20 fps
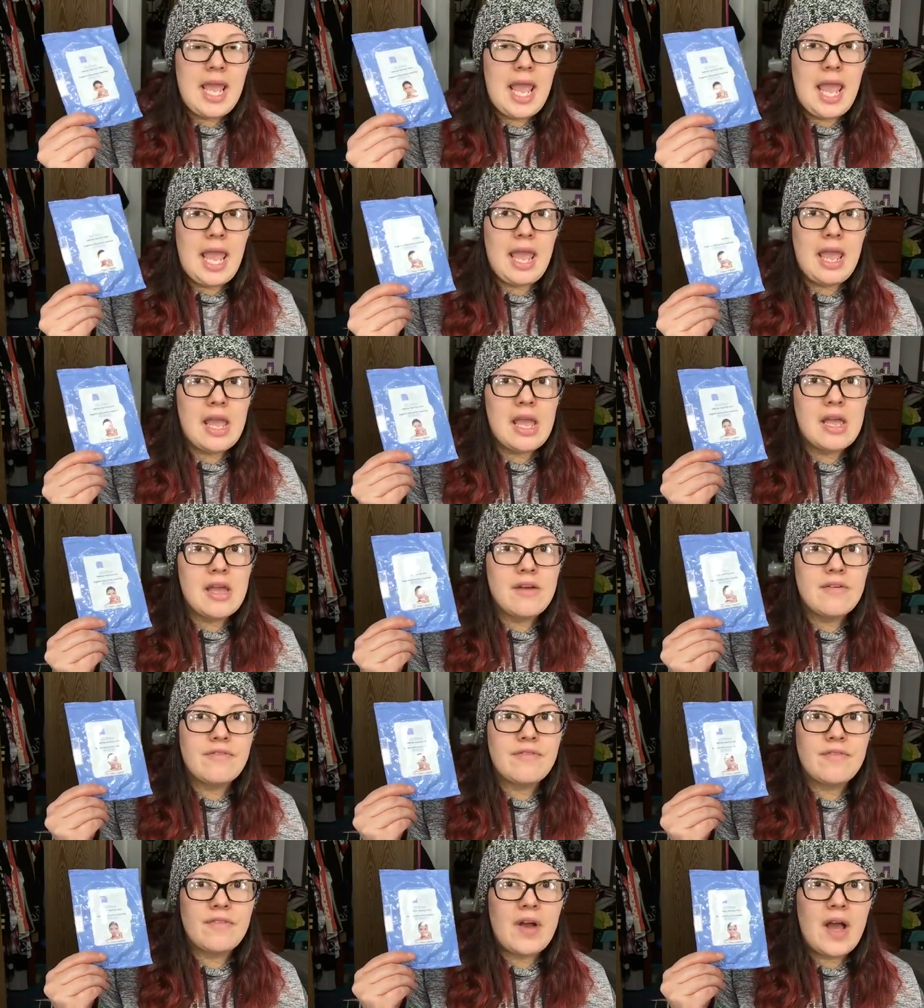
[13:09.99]

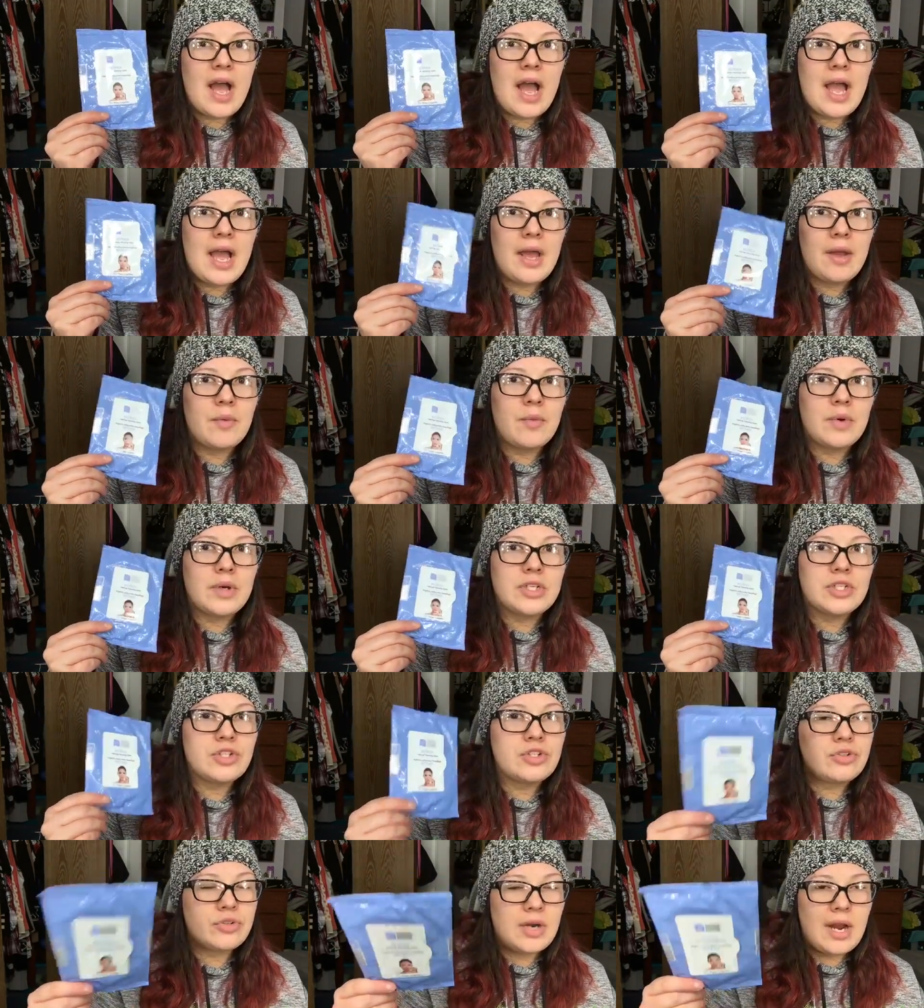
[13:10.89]
if I
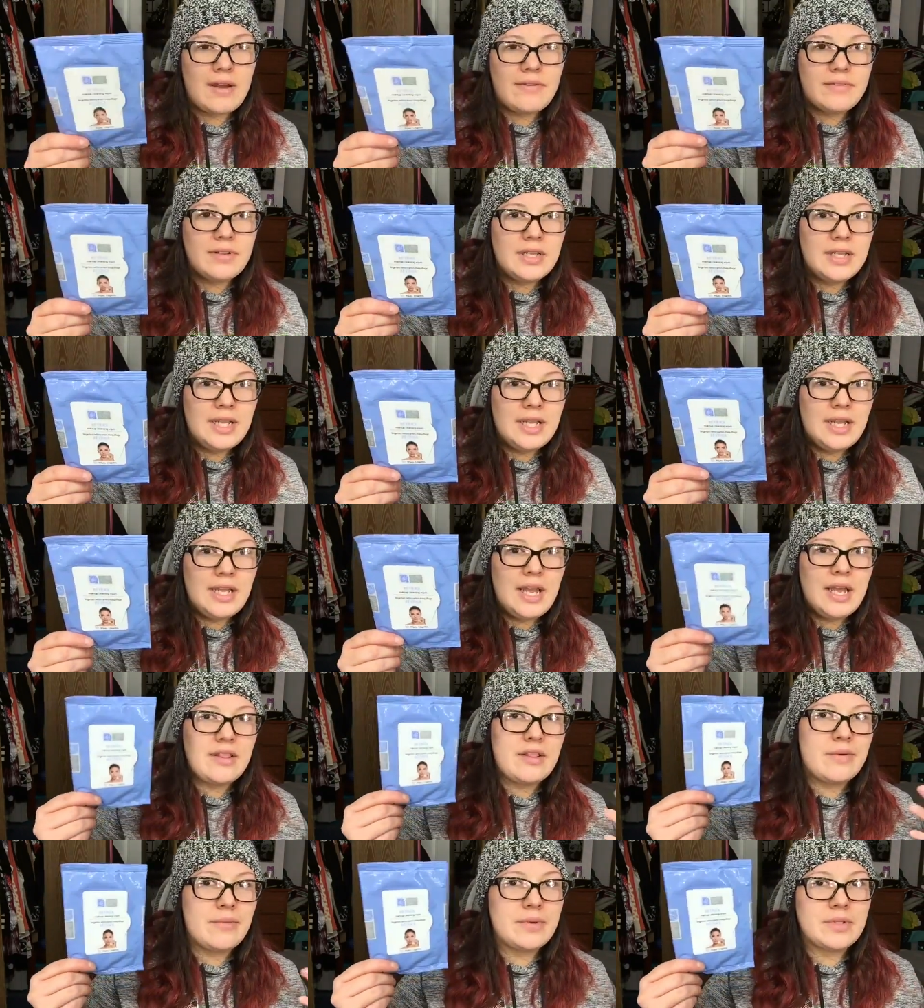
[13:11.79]
was traveling
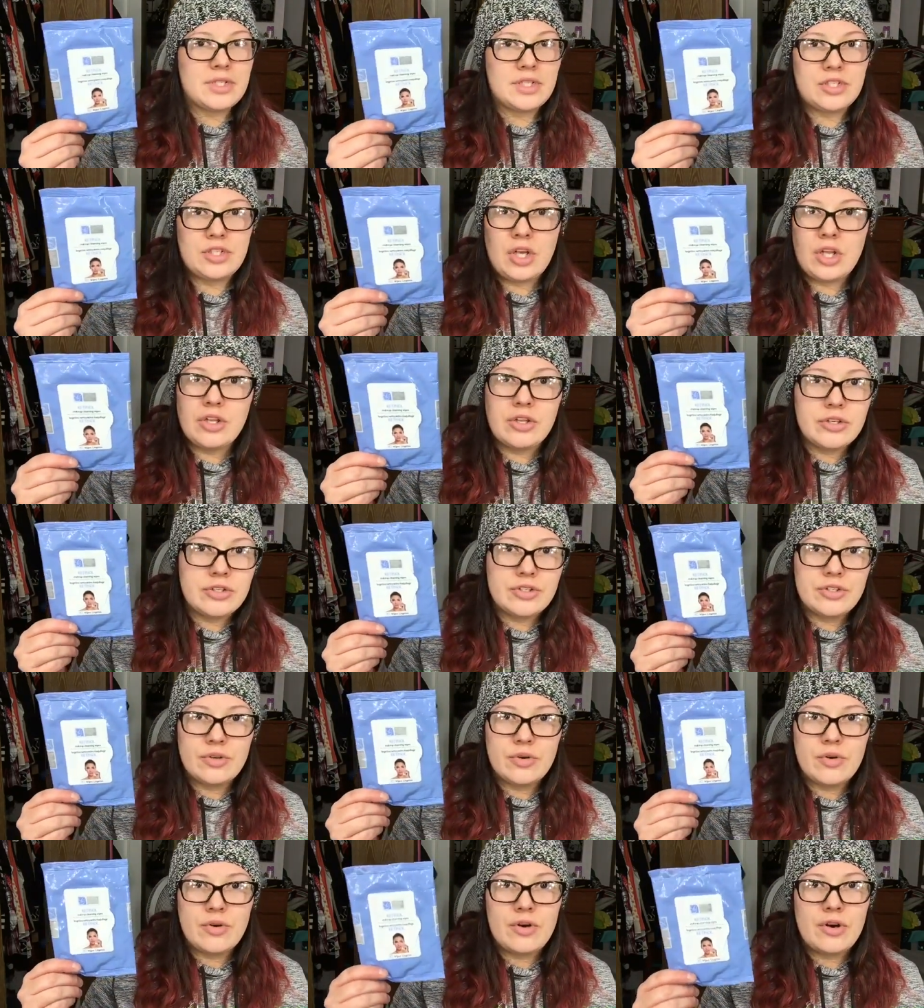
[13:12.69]
and there was a dollar
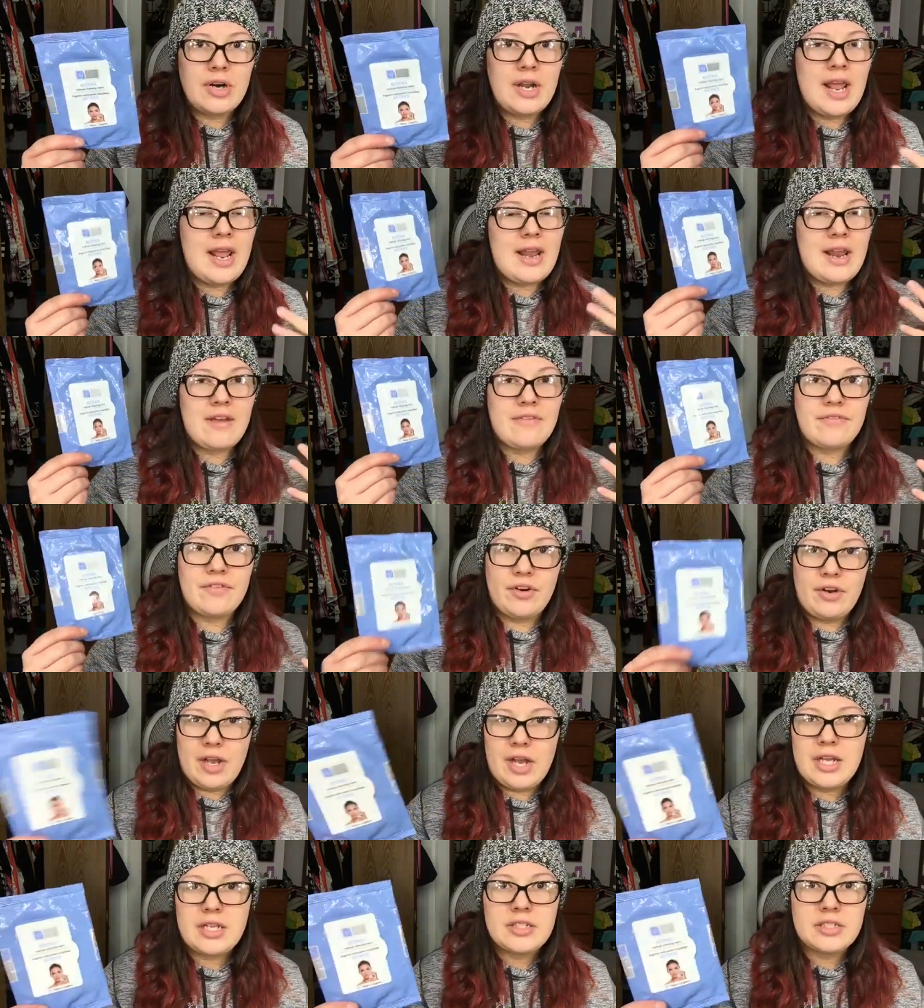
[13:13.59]
store and I
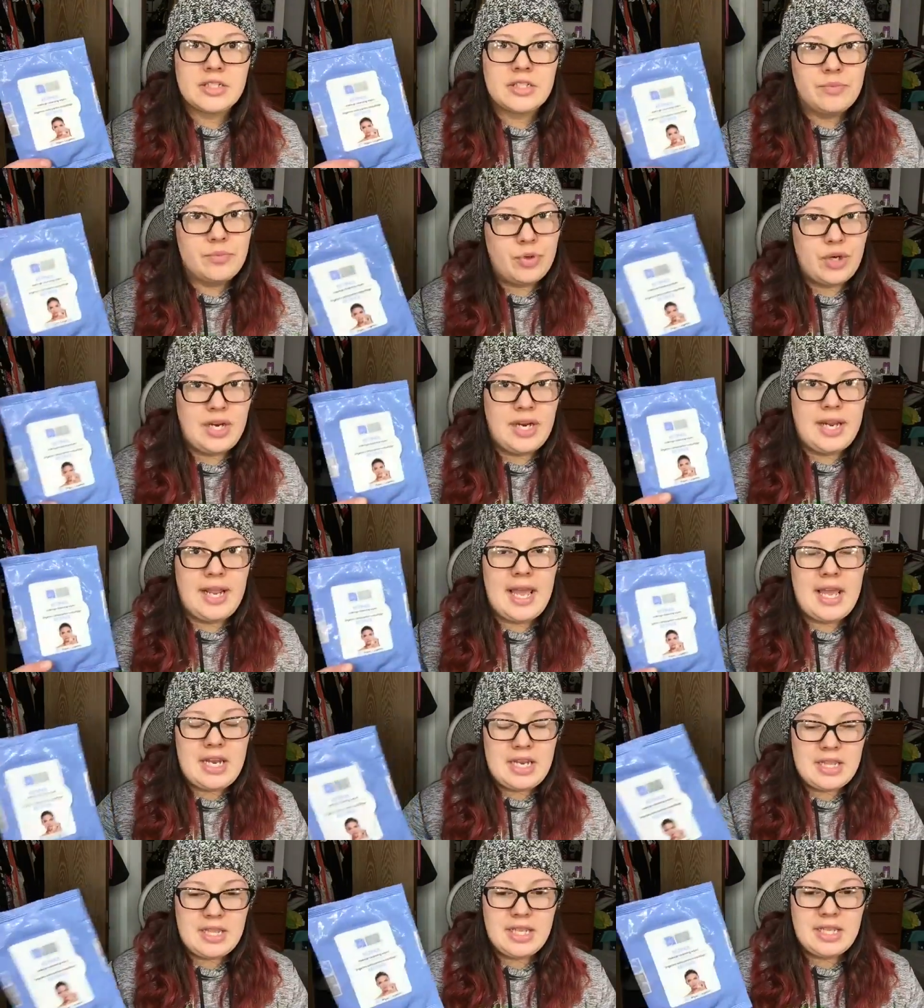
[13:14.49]
forgot to bring
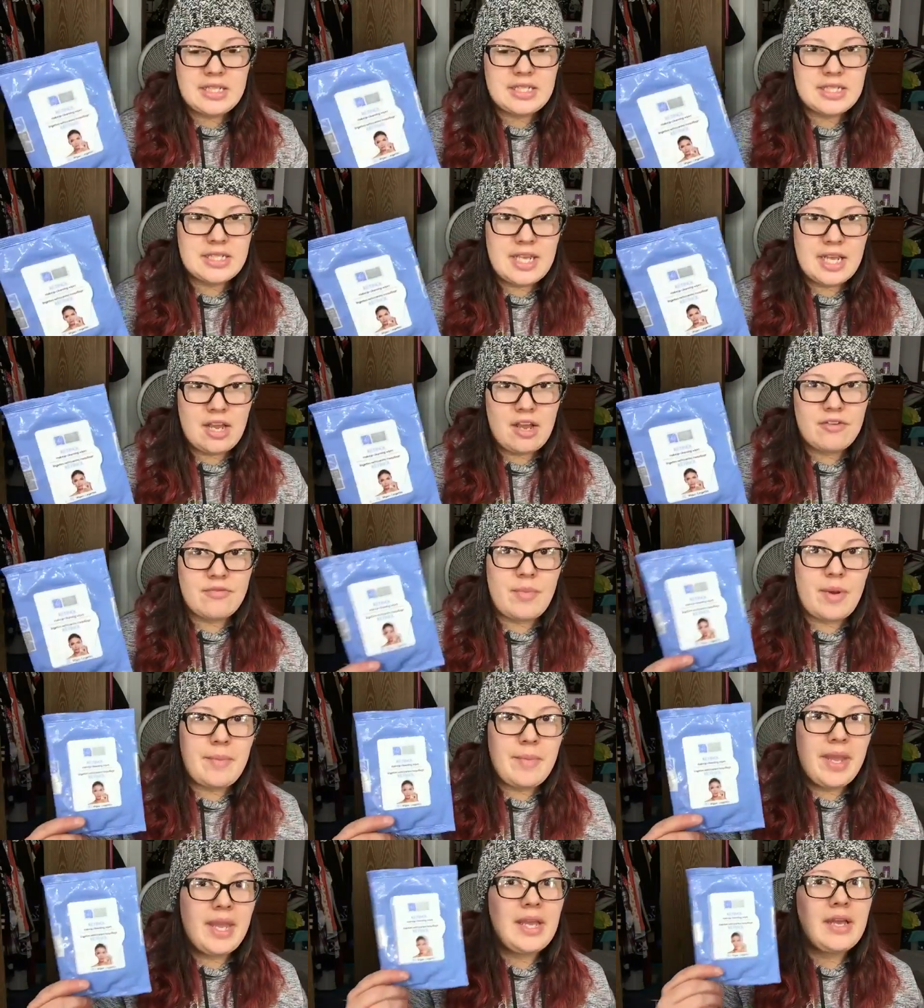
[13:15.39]
anything to take off
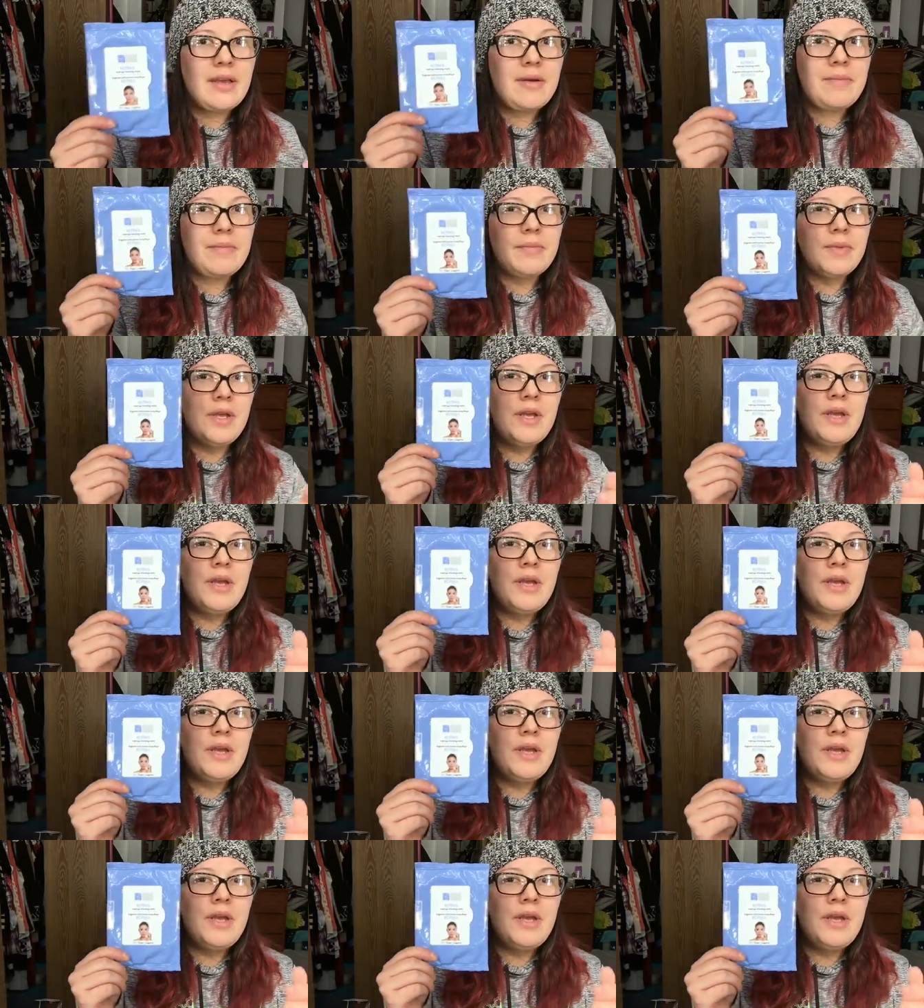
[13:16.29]
my makeup,